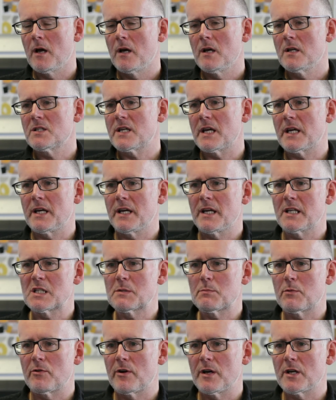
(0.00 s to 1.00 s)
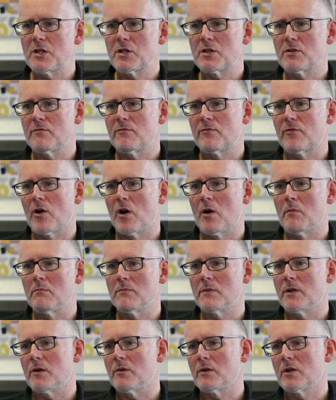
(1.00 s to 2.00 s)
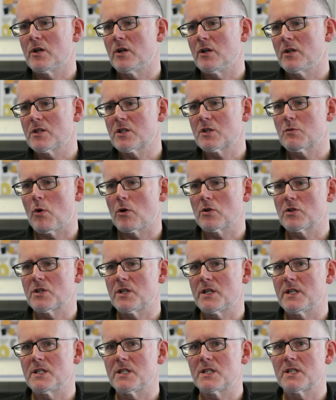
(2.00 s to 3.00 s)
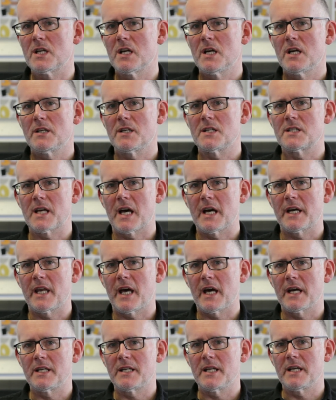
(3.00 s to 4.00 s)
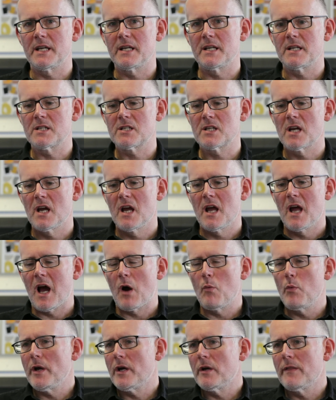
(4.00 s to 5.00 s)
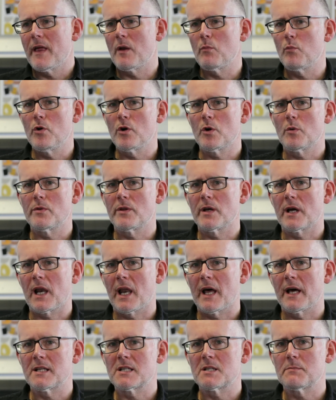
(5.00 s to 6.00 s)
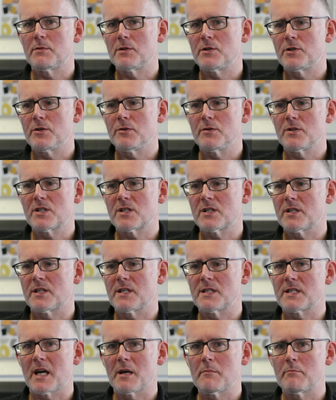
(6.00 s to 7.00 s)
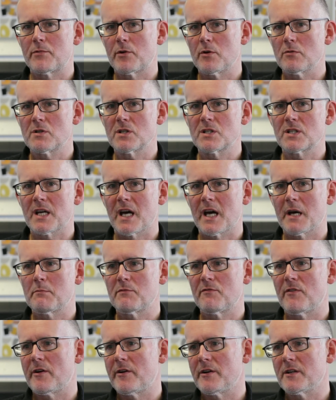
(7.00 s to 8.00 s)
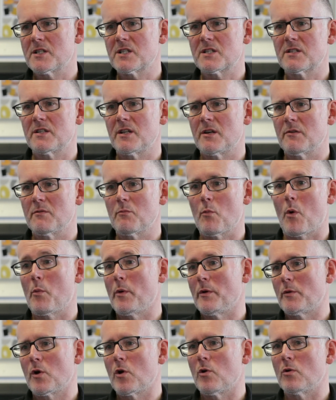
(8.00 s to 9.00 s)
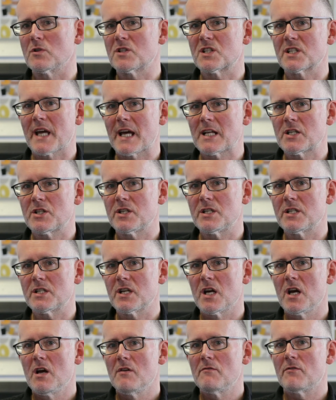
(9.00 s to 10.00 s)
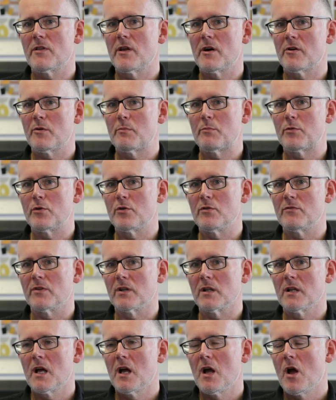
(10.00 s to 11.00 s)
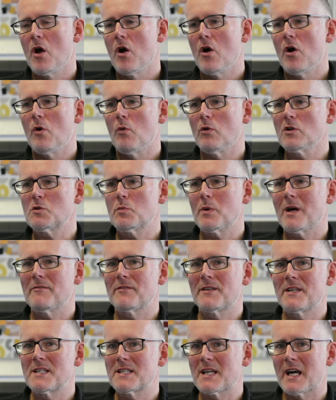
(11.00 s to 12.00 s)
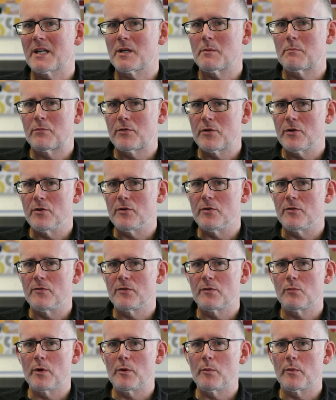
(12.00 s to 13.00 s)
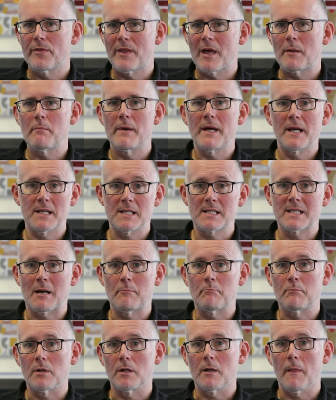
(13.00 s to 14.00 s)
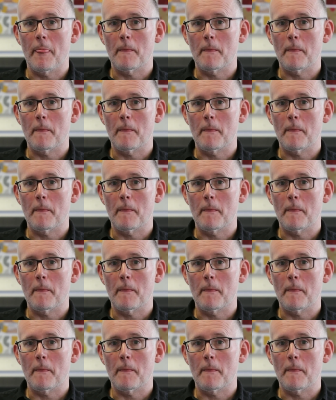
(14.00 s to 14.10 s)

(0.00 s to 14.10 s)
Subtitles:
taking inspiration from colour swatches, design ideas, and we can then work with the client to produce a design prototype, various what we'd call sketches for their approval. Once we have a design approved, we would then make a sample.